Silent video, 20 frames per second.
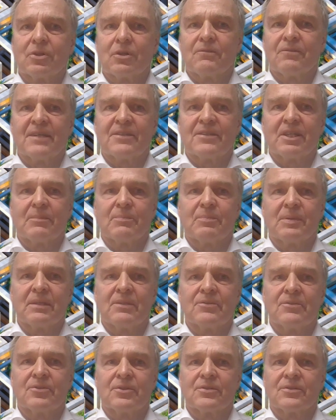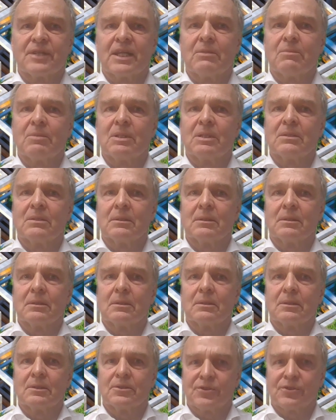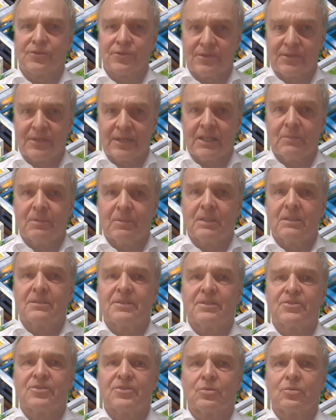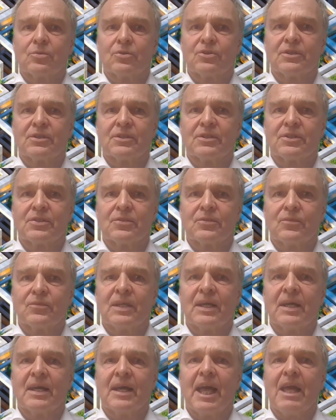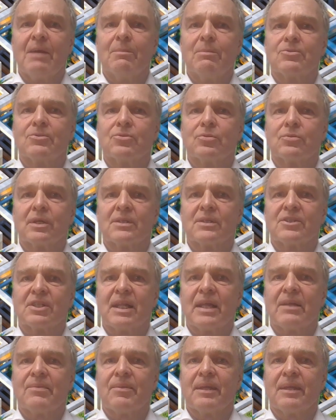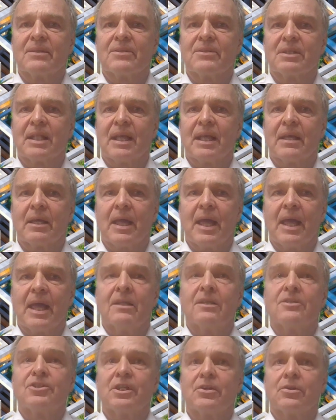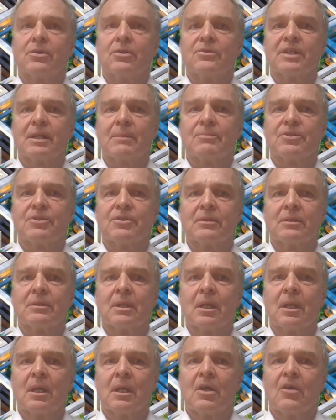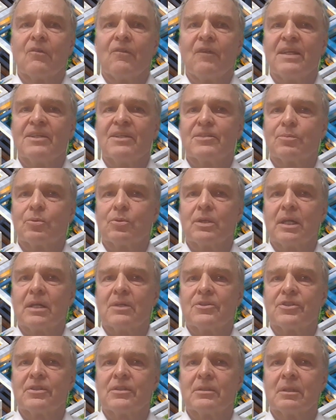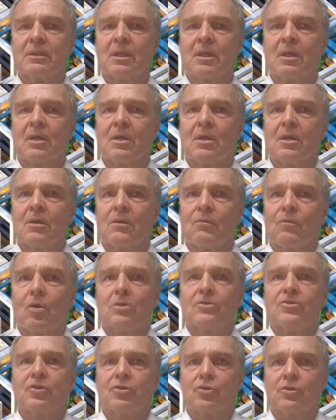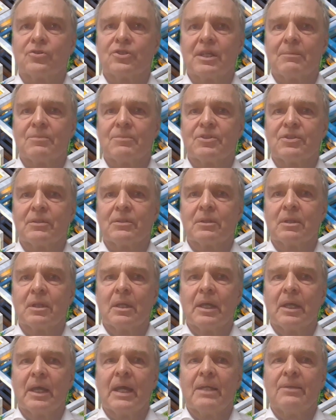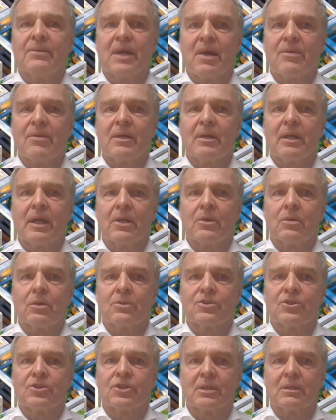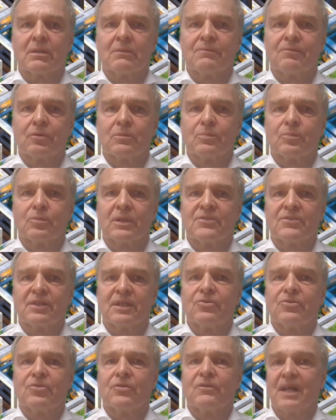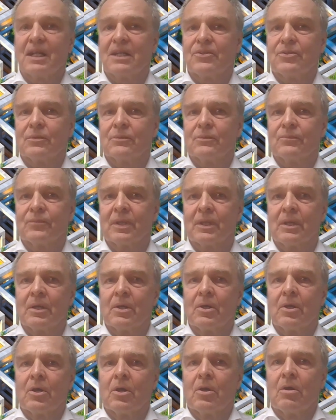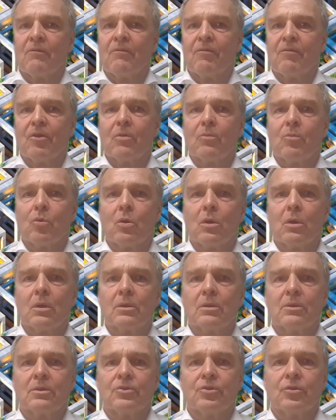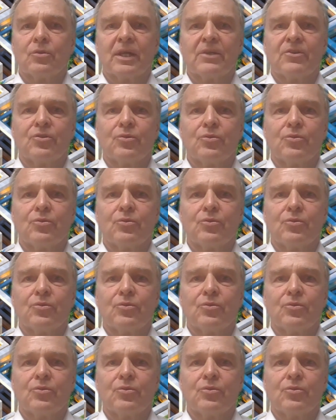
of SAP sustainable, sustainability solutions, we are able to translate things like energy consumption, waste production, water consumption, and other ecological footprints into value. Furthermore, you can